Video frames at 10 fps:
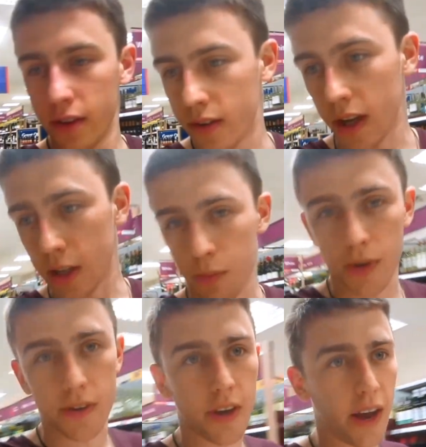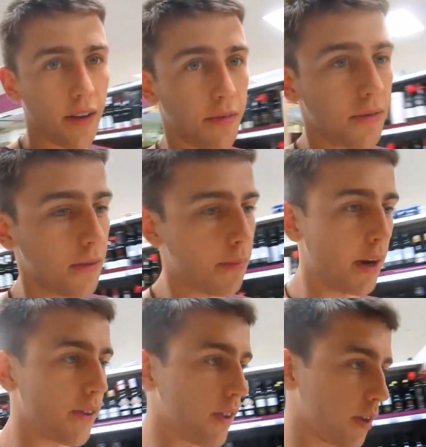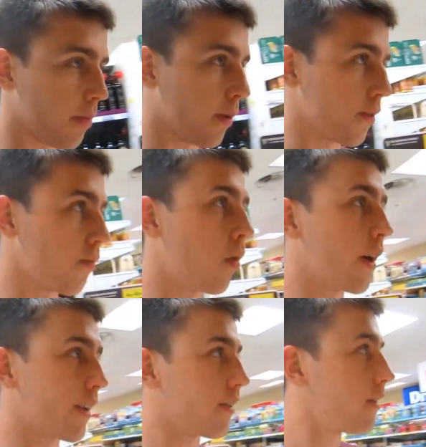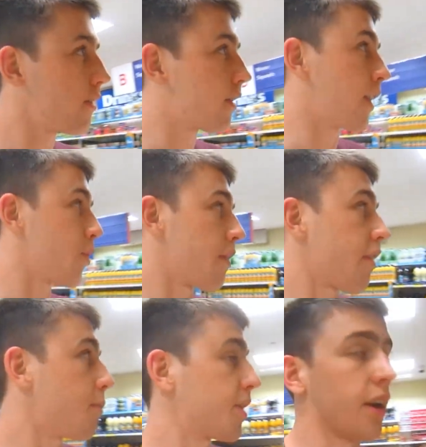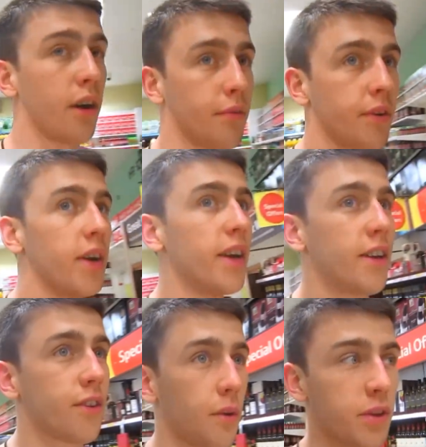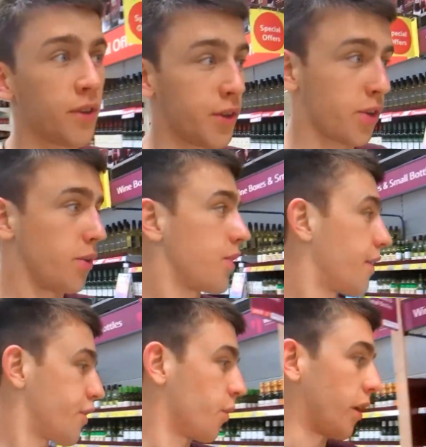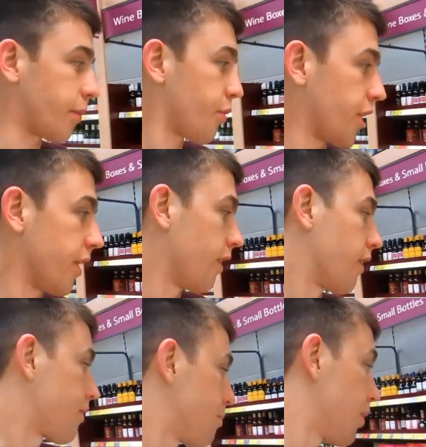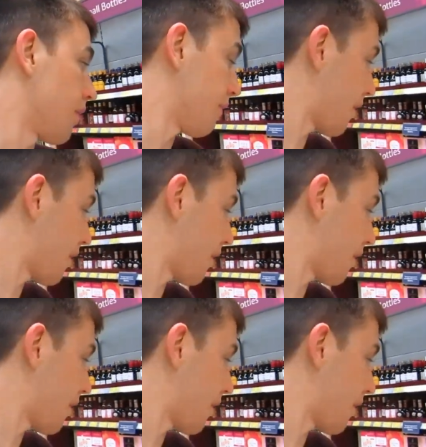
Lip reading: Sainsbury's have, buy 6 bottles of wine, get 25% off. So the other stores have to work pretty hard. But if